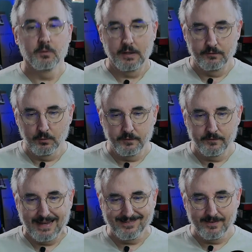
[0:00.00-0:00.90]
Okay, so it
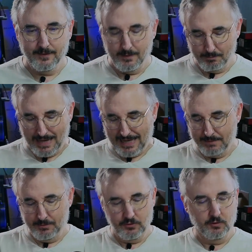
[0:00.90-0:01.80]
says that the
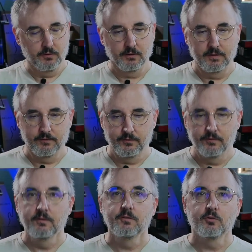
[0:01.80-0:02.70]
body material
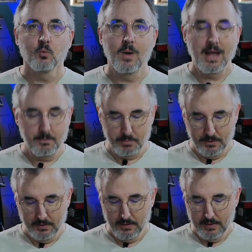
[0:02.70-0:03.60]
is swamp
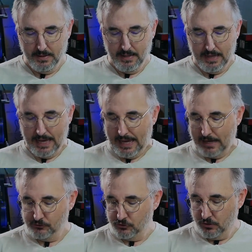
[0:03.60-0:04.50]

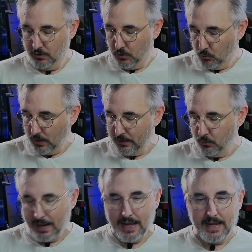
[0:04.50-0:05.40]
ash. Right
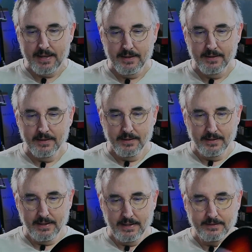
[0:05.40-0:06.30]
away,
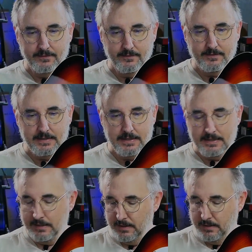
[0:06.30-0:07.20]
I can
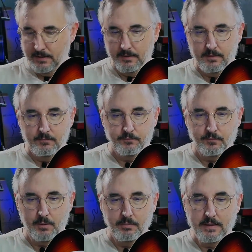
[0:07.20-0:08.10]
see
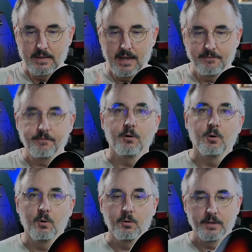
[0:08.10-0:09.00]
from the
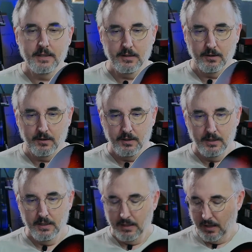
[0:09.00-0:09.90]
F-hole here,
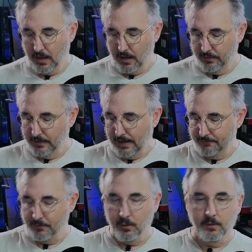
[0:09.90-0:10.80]
the
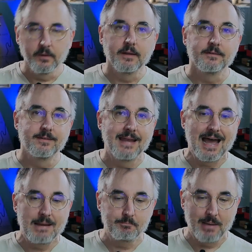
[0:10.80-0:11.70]
F-hole is
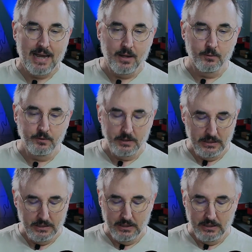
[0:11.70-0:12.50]
not bound,